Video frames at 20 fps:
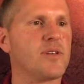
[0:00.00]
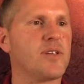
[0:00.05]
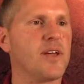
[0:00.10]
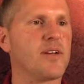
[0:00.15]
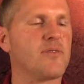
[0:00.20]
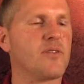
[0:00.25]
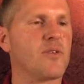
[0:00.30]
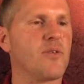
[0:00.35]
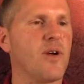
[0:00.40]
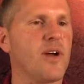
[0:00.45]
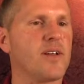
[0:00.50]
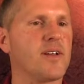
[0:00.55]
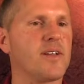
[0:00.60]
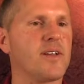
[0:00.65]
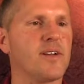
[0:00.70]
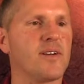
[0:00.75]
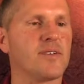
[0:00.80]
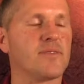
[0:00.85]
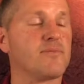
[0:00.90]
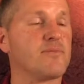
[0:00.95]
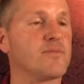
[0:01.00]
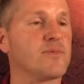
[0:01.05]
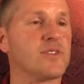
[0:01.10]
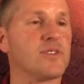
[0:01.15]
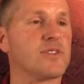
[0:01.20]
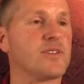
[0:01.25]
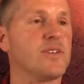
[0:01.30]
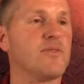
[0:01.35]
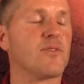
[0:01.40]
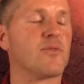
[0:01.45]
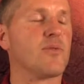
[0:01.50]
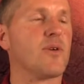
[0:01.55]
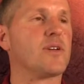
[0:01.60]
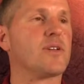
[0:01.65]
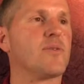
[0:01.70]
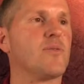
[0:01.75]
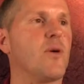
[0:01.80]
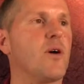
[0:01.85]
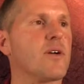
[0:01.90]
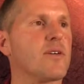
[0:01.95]
we take for granted here, just even
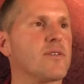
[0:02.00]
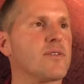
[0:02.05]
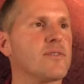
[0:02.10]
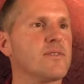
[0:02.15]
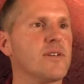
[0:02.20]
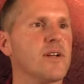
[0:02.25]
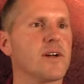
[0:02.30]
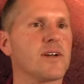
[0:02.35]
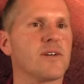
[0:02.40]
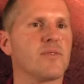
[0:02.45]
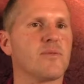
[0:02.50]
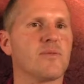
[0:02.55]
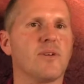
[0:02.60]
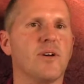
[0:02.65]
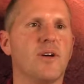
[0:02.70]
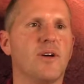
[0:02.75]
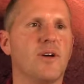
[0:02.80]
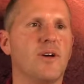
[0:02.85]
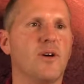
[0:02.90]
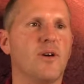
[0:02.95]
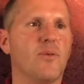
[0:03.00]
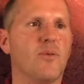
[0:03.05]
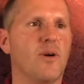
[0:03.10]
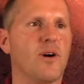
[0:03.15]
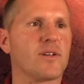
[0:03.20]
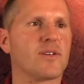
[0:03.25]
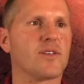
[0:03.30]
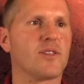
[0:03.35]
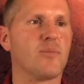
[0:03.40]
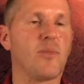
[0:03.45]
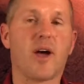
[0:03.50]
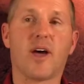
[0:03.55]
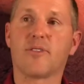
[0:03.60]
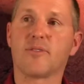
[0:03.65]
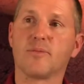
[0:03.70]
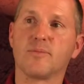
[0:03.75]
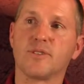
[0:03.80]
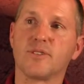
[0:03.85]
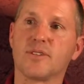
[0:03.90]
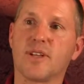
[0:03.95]
running water. I can walk to the
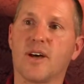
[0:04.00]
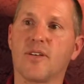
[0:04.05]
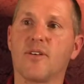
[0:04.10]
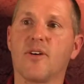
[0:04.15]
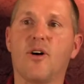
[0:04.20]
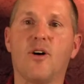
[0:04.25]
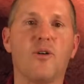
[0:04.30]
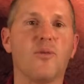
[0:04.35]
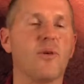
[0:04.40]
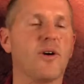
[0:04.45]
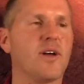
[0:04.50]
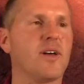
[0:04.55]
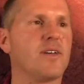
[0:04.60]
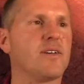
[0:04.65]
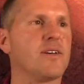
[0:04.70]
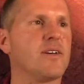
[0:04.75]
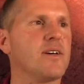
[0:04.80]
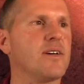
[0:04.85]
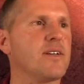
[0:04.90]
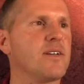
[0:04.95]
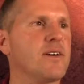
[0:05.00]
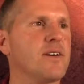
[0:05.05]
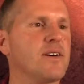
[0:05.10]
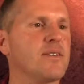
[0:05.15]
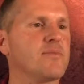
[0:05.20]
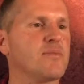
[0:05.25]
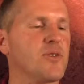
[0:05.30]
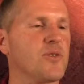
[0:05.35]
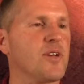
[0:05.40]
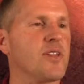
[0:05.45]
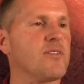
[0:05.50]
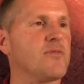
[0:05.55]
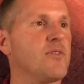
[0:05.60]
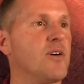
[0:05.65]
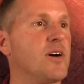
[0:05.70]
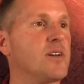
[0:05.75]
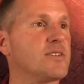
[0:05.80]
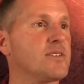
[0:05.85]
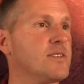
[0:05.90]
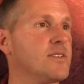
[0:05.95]
bathroom just down the hallway and turn on the
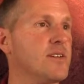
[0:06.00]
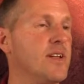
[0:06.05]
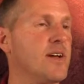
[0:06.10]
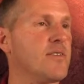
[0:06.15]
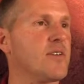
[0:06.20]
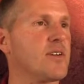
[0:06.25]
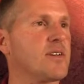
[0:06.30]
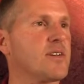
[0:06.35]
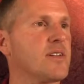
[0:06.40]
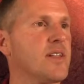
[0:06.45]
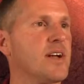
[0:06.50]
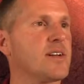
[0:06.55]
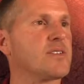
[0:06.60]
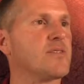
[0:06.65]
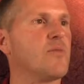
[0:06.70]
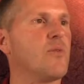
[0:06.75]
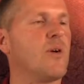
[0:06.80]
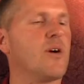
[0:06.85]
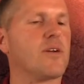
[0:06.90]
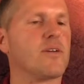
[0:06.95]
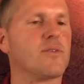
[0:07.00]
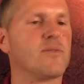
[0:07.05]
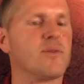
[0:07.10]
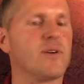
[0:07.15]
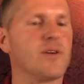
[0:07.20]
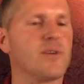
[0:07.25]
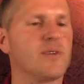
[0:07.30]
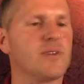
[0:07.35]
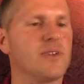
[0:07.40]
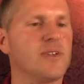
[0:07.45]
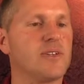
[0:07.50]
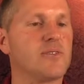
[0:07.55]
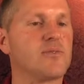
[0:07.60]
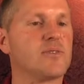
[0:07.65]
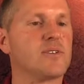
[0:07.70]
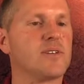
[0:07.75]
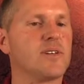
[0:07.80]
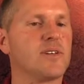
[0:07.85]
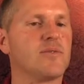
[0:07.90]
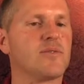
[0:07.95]
faucet and have a glass of water. It was
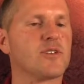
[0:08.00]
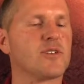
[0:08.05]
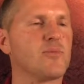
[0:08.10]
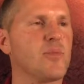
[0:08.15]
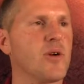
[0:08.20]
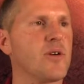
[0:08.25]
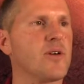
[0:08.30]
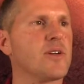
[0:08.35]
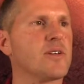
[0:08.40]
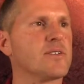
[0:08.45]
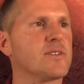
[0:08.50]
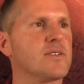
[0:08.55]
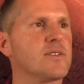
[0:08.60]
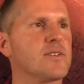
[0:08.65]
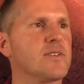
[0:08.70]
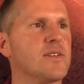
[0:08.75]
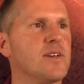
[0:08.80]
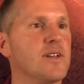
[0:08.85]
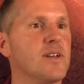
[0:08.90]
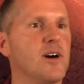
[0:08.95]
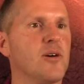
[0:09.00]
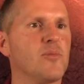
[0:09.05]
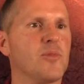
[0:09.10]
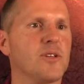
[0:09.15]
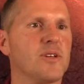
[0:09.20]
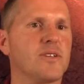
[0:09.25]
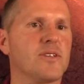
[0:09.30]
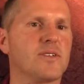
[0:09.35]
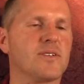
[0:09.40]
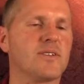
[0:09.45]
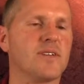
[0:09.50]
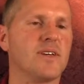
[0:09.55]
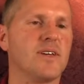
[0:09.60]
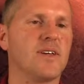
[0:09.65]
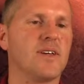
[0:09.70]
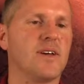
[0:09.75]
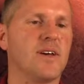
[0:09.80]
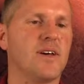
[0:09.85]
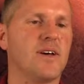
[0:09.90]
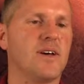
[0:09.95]
interesting to experience and humbling to
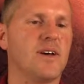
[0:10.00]
see